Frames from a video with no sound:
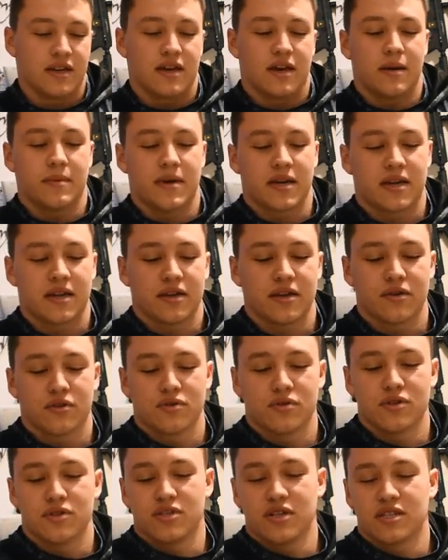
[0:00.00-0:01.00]
I'm not going to go
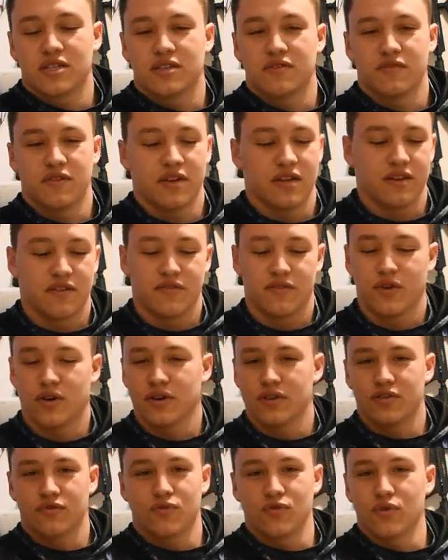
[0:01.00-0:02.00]
through the gist of it, of
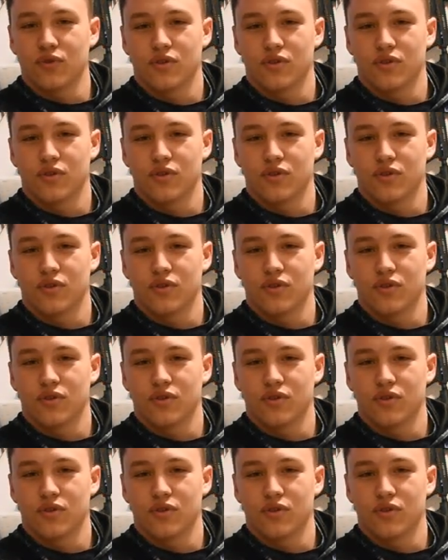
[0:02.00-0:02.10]
all the